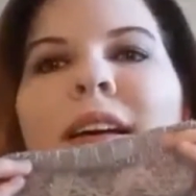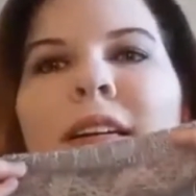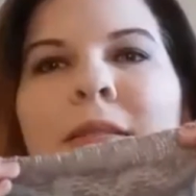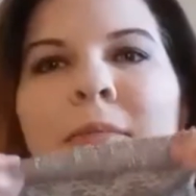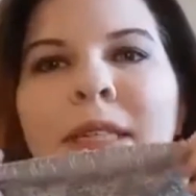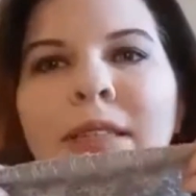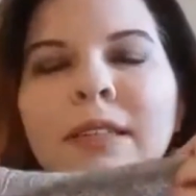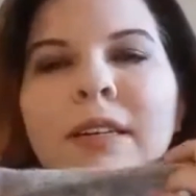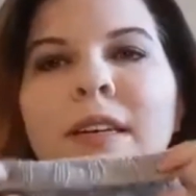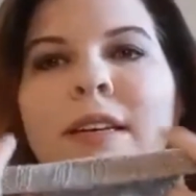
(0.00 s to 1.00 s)
um,
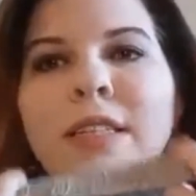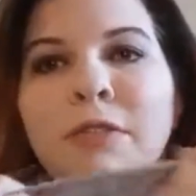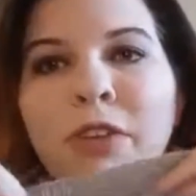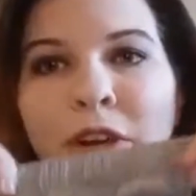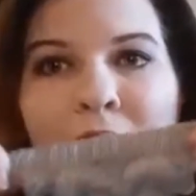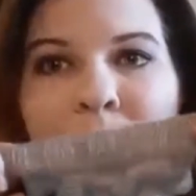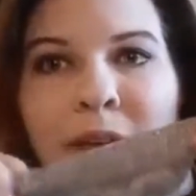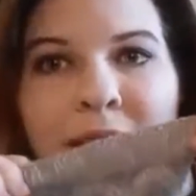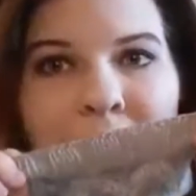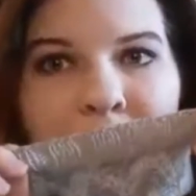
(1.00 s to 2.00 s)
it's a fingering
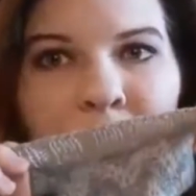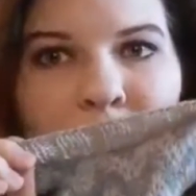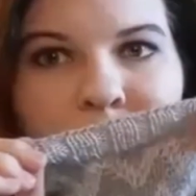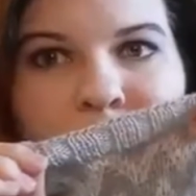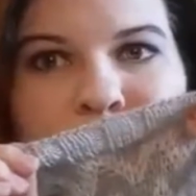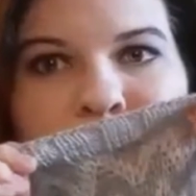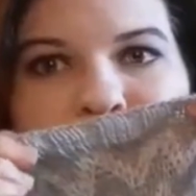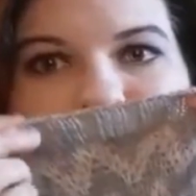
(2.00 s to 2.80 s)
weight cowl